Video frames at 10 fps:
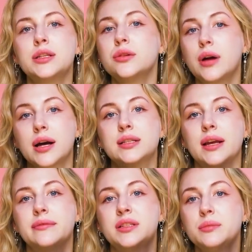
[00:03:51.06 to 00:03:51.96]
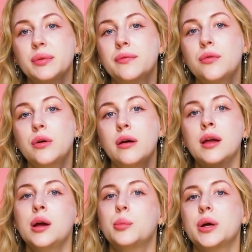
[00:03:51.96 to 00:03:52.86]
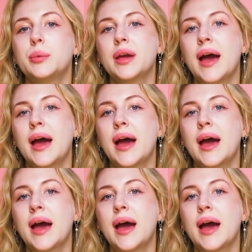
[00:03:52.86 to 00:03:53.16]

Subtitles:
that you guys have seen before where we